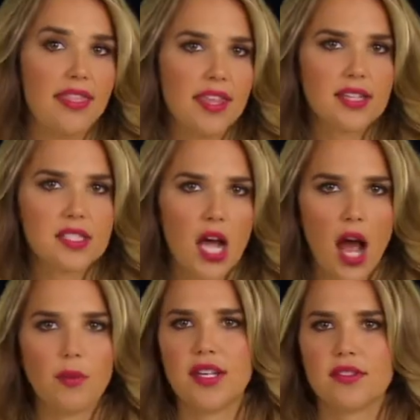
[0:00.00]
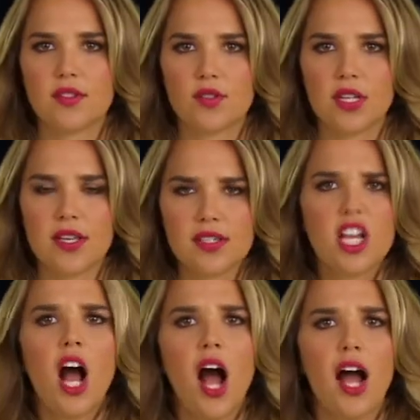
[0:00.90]
think it's hot when Enzo says,
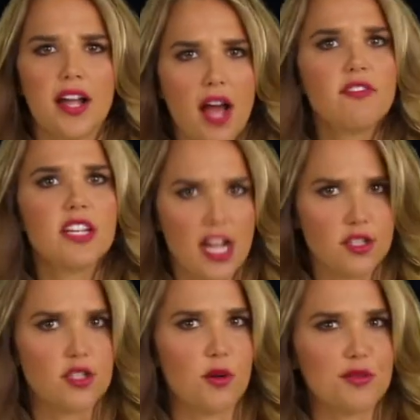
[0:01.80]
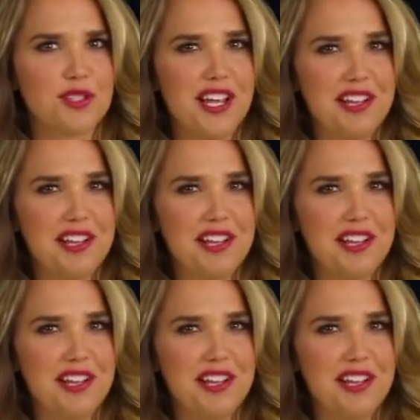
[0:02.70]
I have the antidote.